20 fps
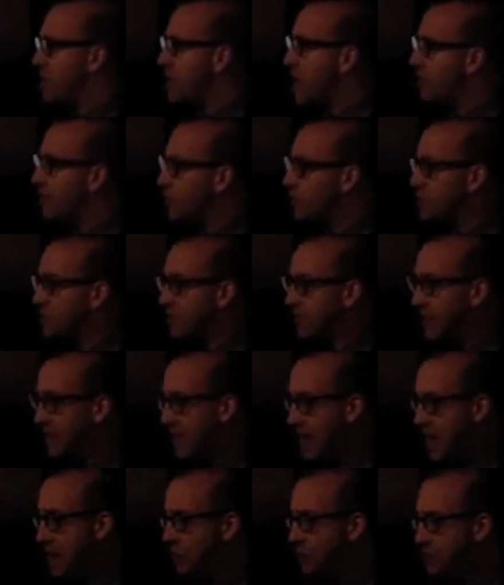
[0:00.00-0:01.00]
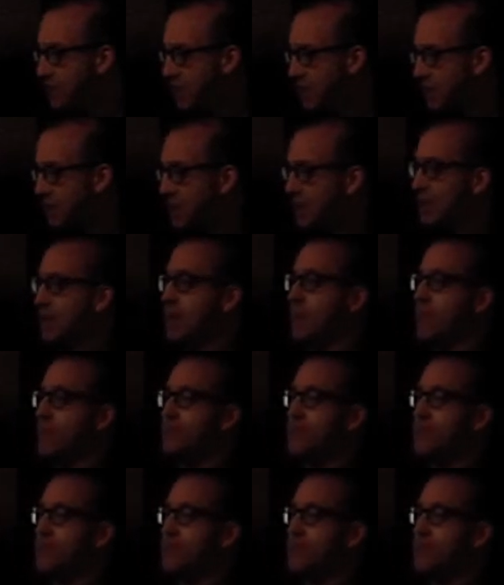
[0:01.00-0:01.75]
the numbers of accounting